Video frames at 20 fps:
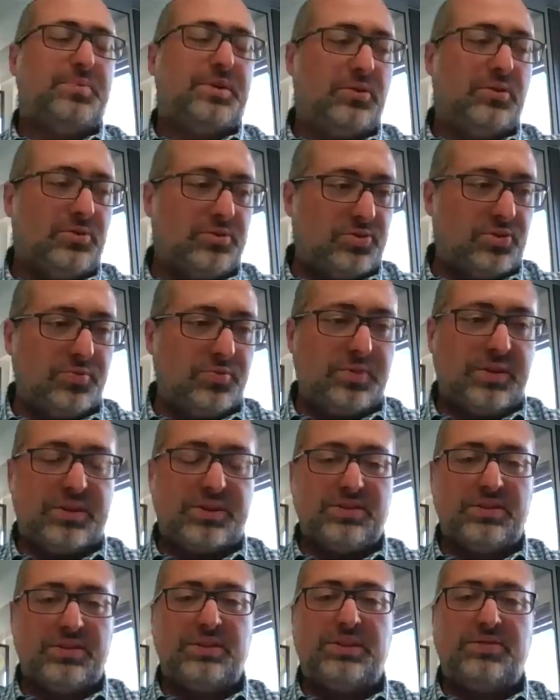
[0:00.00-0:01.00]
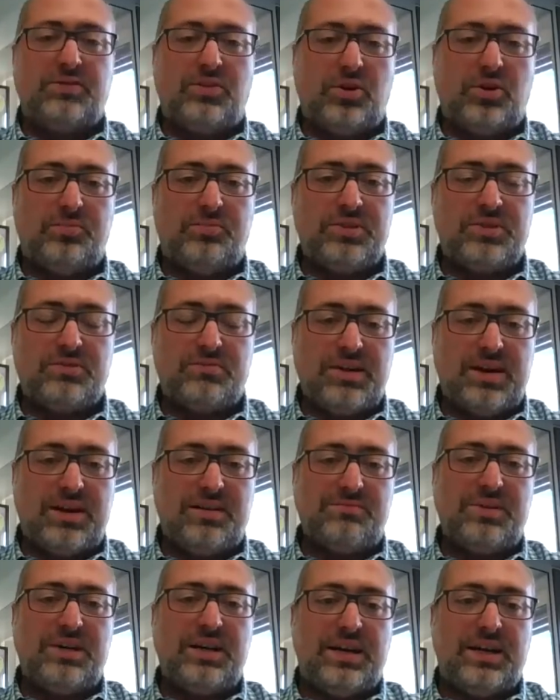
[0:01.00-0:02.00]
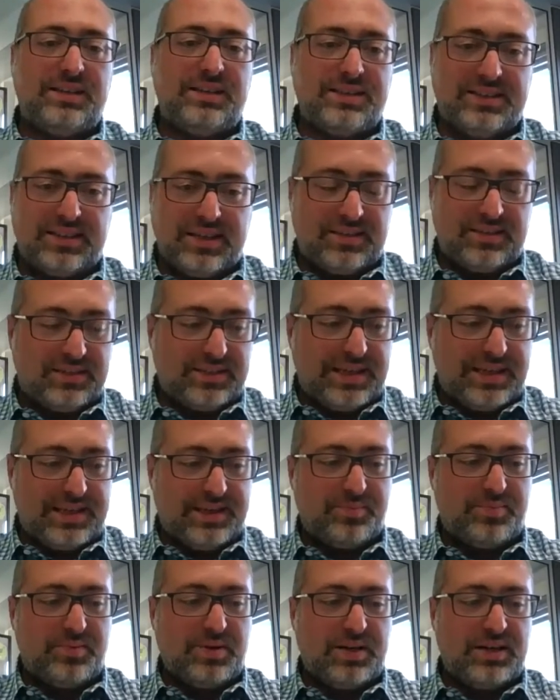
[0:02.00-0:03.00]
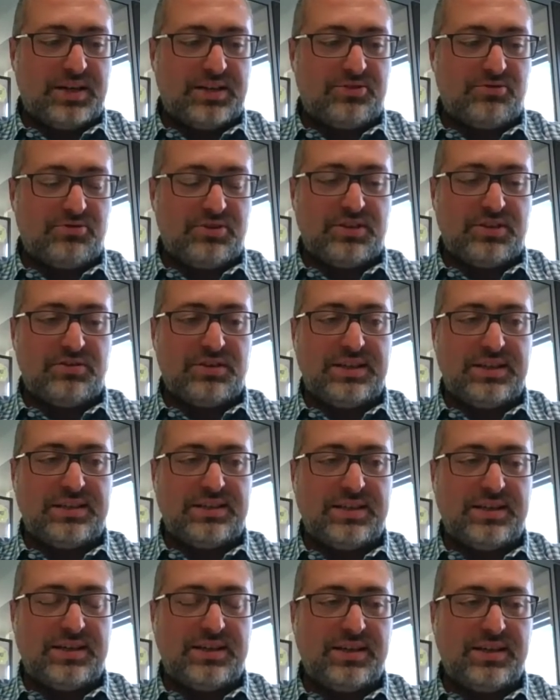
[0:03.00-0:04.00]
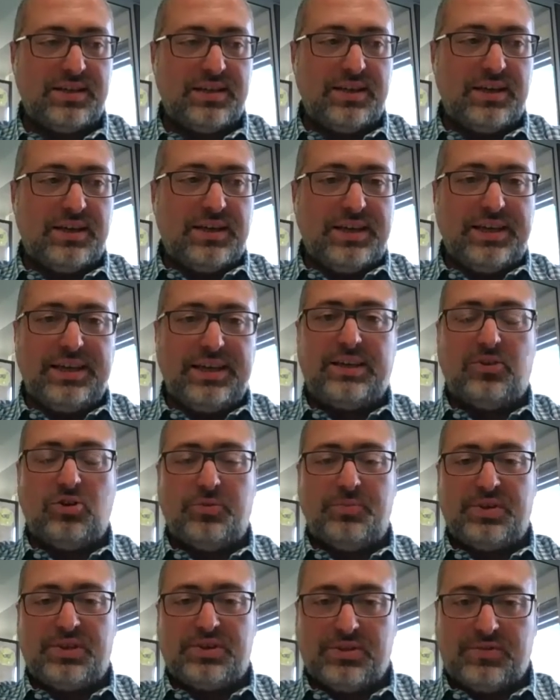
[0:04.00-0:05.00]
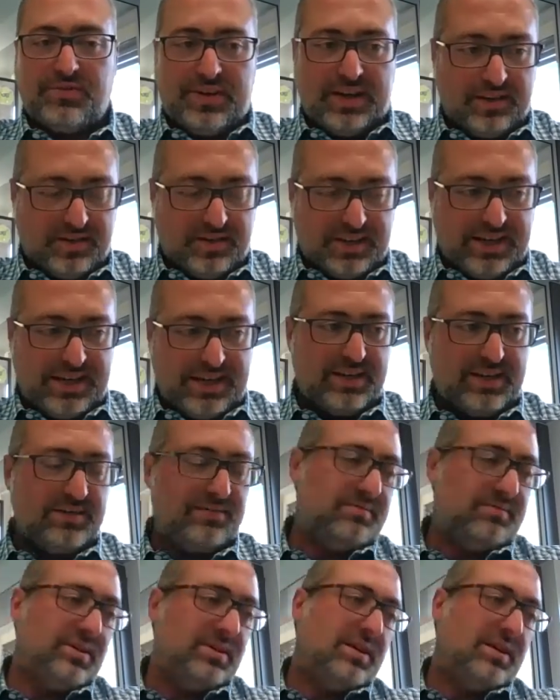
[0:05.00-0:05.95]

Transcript: but also because of the developments around me, I decided to take a career in economics of healthcare.